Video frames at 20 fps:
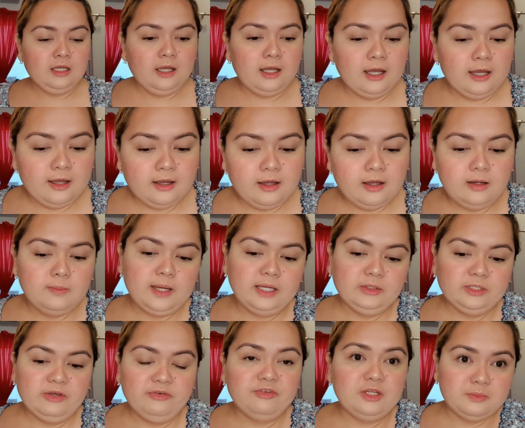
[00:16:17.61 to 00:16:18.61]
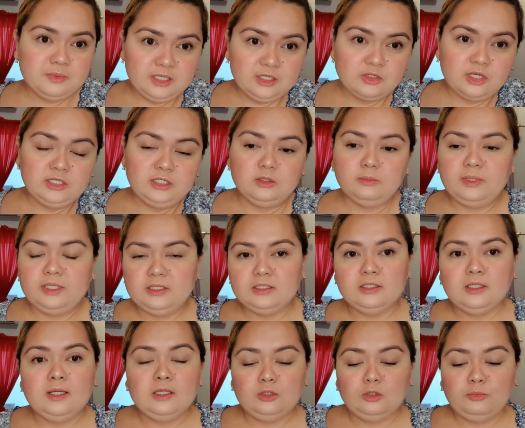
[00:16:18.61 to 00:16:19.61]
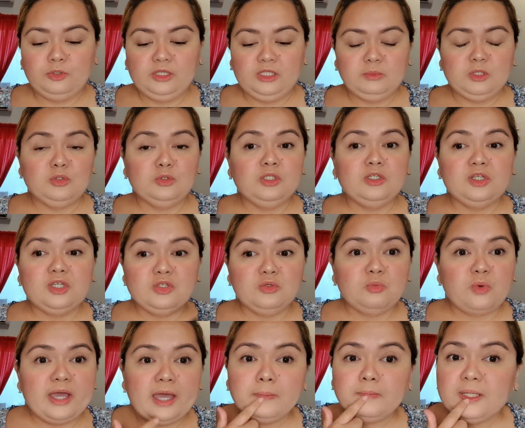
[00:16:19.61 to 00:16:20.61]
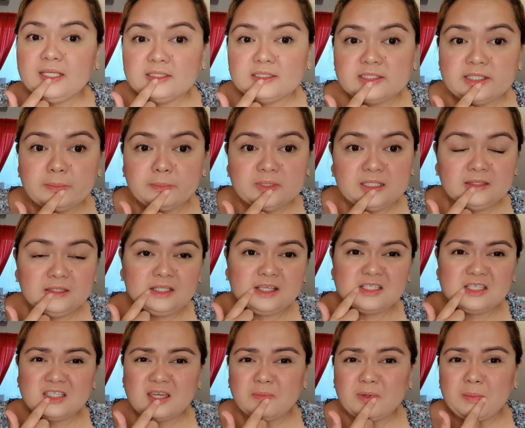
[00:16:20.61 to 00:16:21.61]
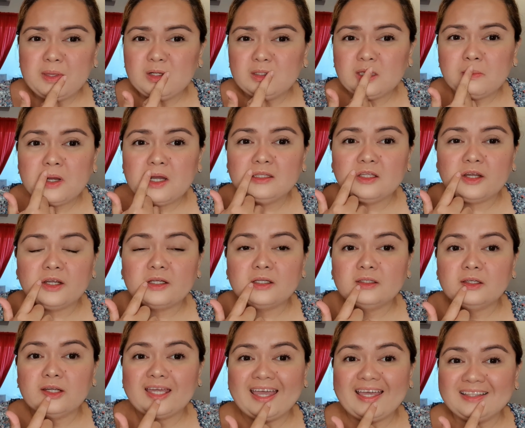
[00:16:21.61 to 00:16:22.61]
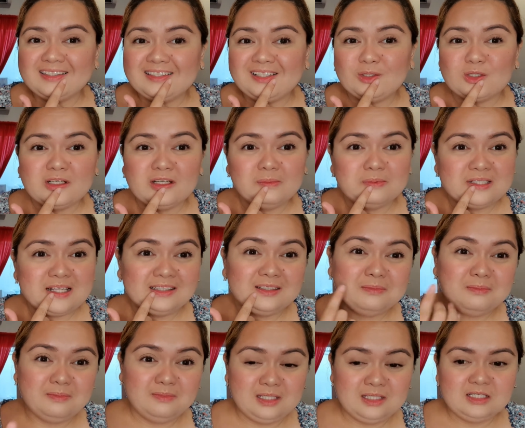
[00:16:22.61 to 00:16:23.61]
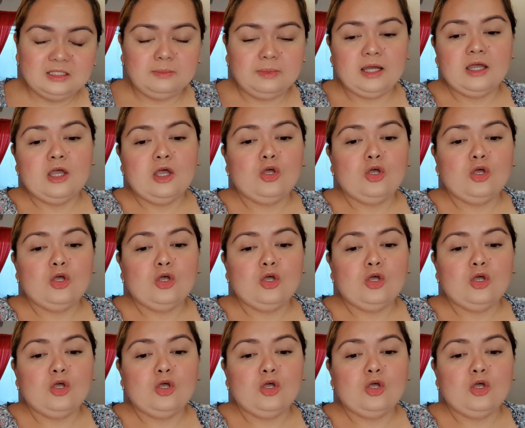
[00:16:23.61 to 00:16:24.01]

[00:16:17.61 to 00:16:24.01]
I don't have lip tint, I don't have to put lip. So the reason why I place lip tint then, kasi syempre meron tayong mga dark ends dito sa lips natin minsan, diba?